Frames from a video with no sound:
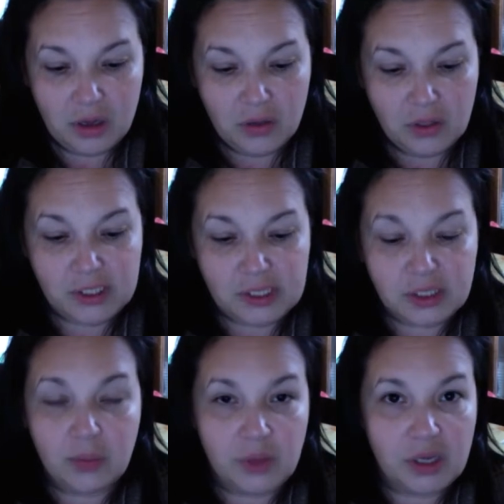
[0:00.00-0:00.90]
This is
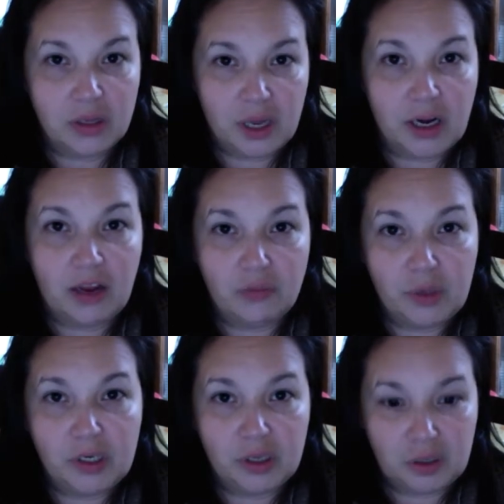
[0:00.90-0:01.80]
something that I've
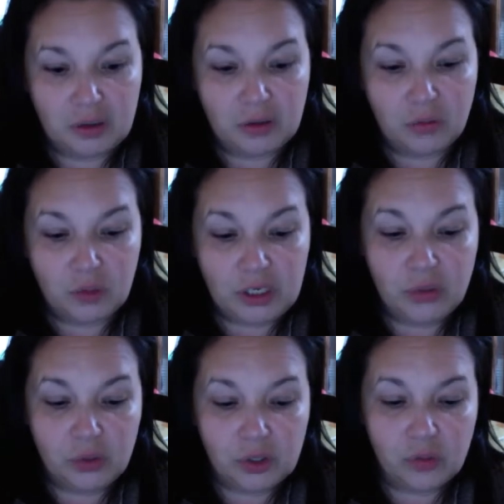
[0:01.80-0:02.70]
been really
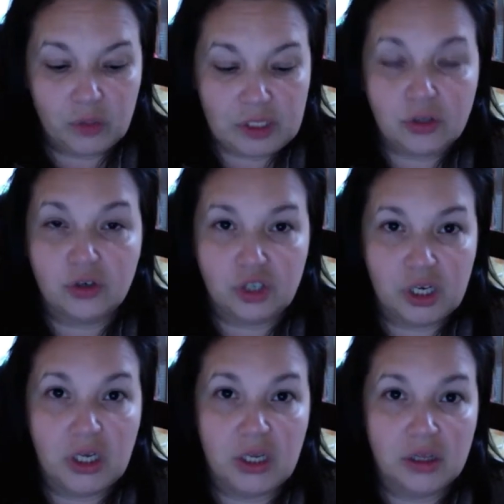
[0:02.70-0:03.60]

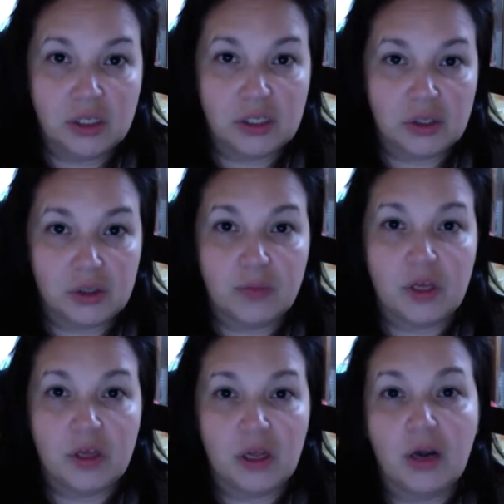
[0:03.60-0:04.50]
researching, and this is
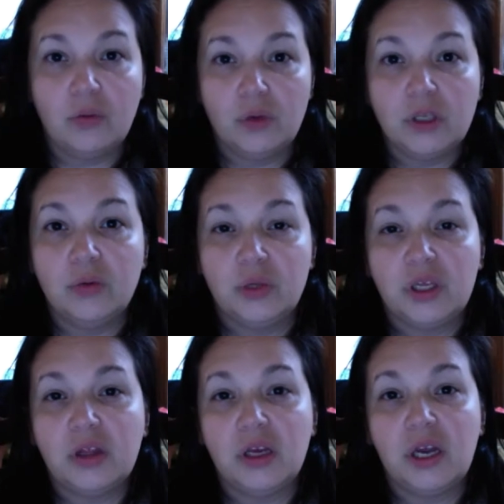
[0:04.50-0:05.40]
something that I really, really
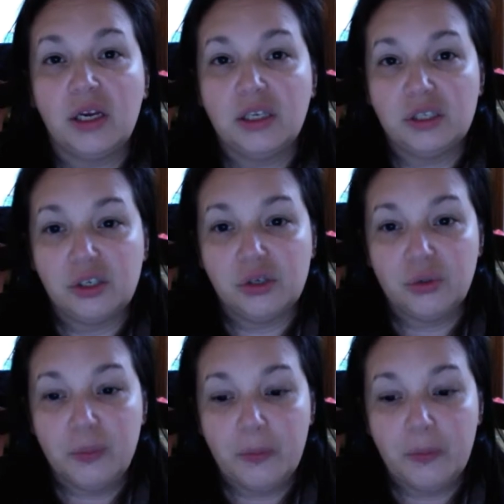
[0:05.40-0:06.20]
think I need to do.